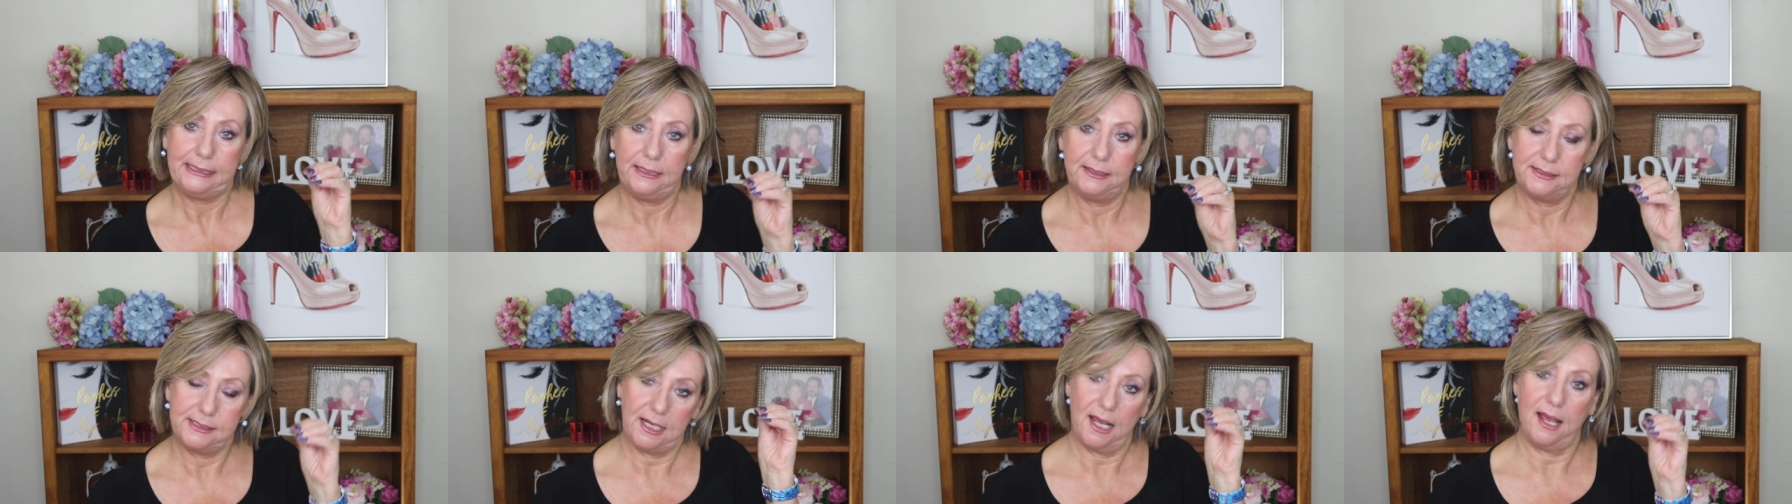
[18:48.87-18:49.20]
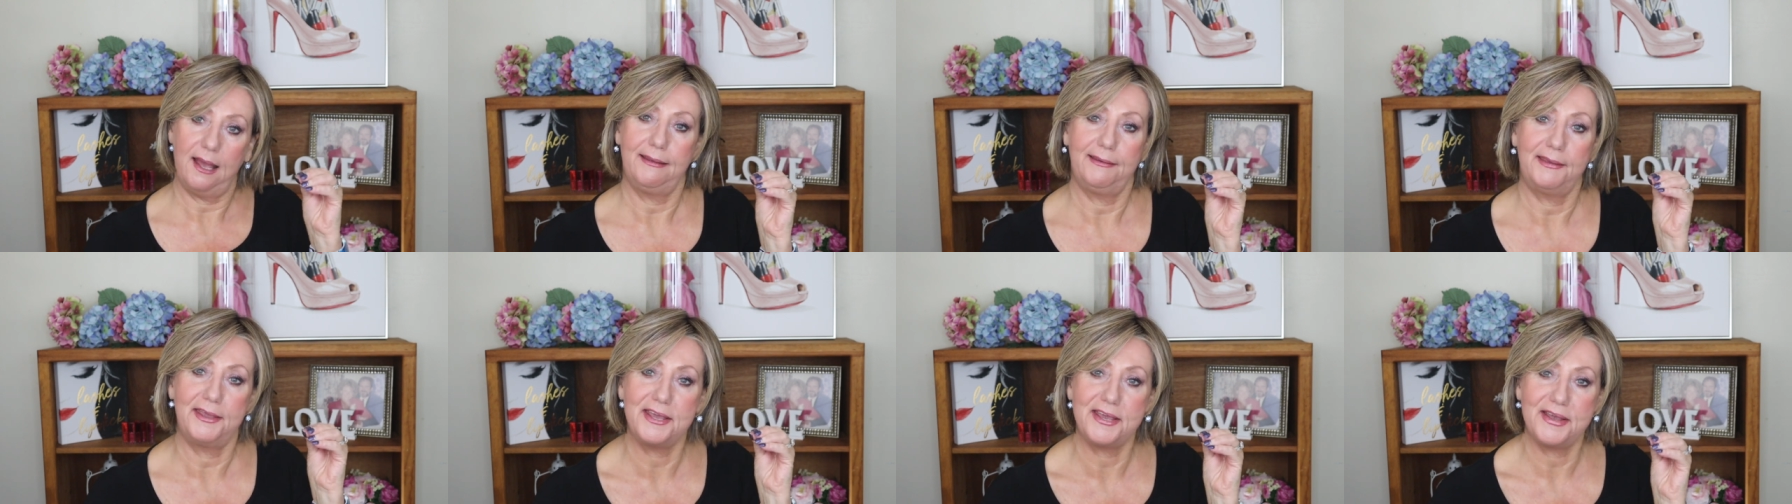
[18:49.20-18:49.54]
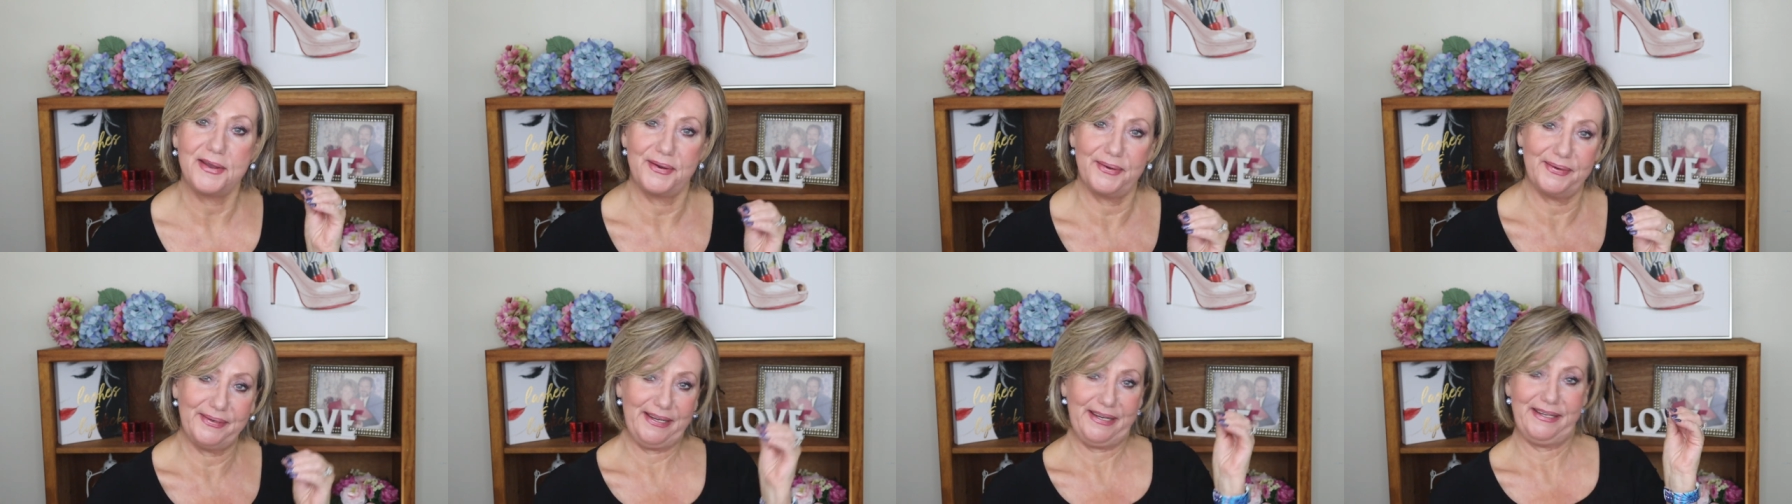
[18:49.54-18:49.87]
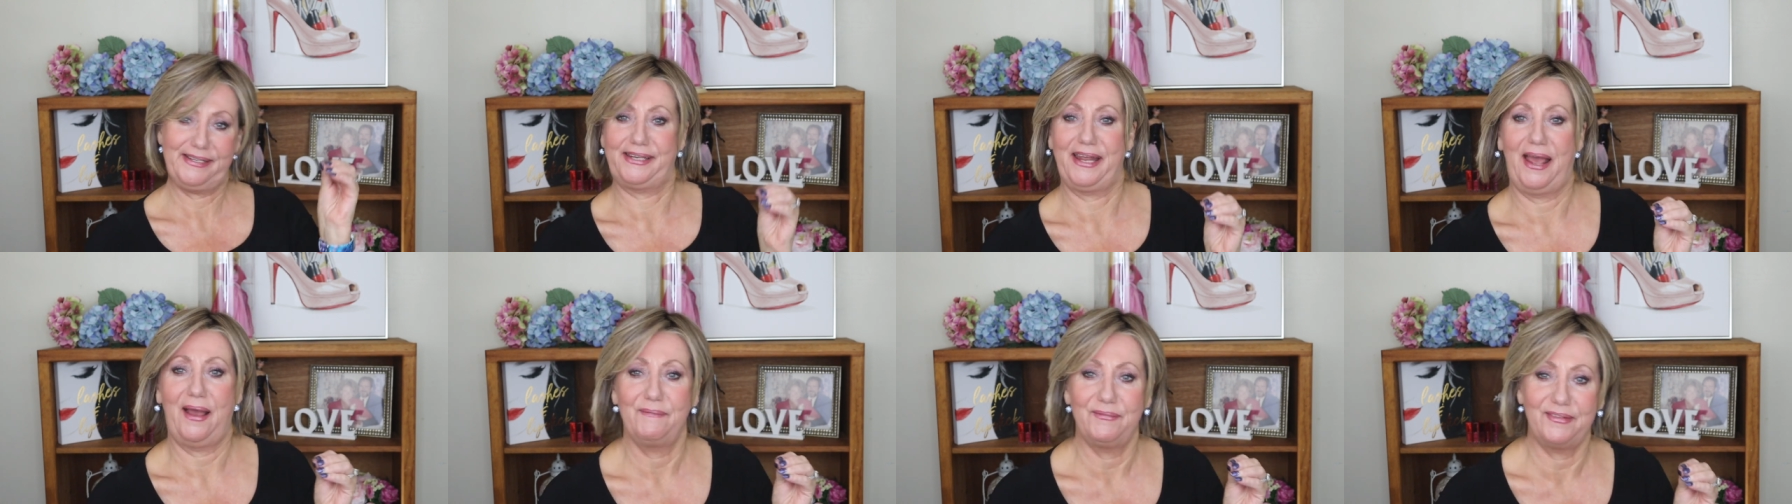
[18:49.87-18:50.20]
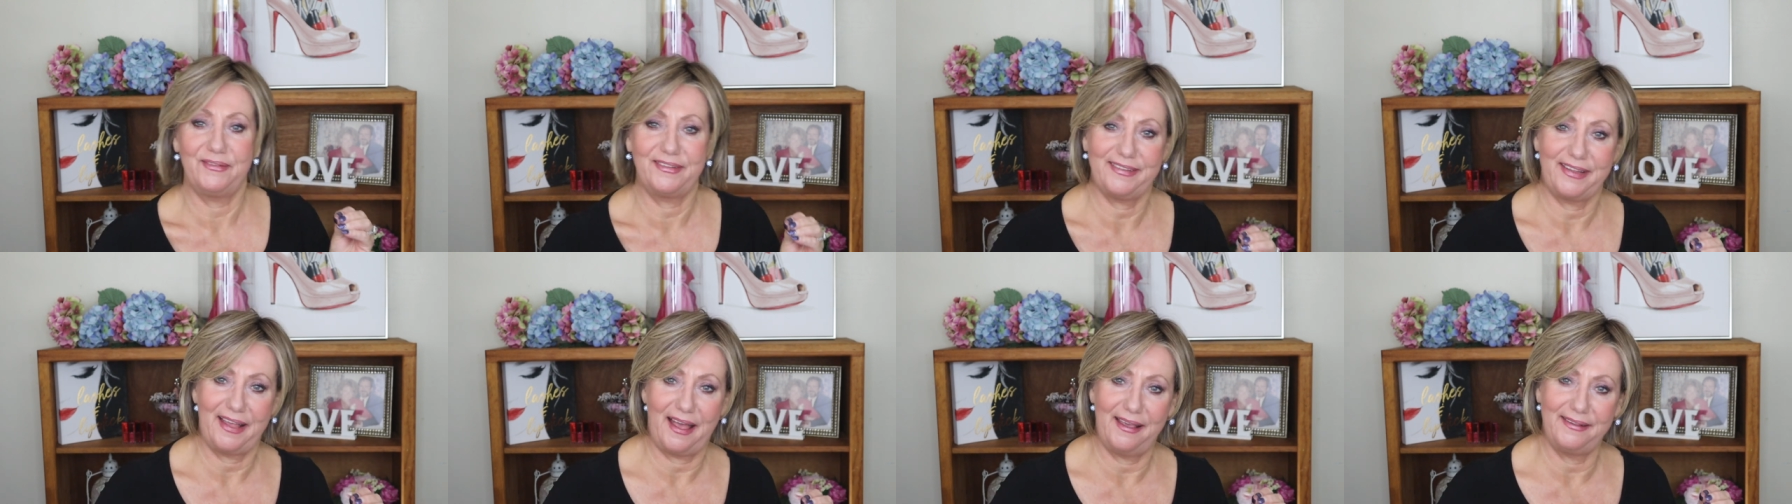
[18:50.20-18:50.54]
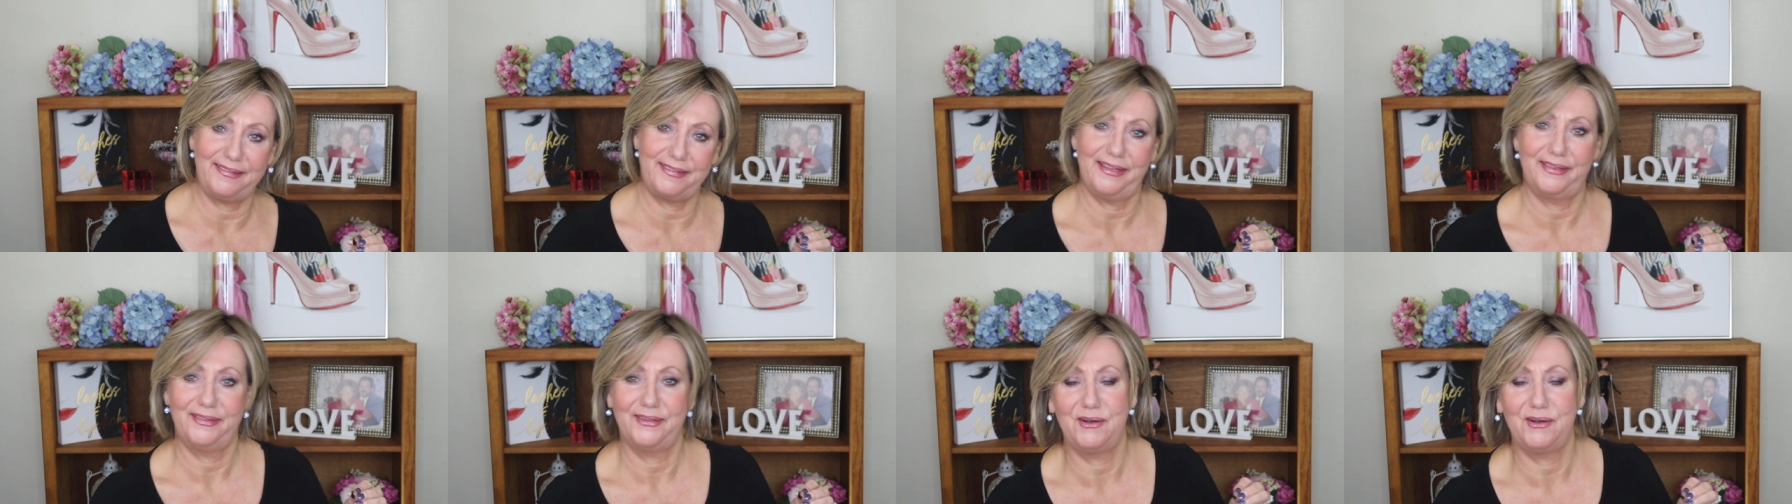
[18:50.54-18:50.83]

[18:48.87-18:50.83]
into high gear and downsize a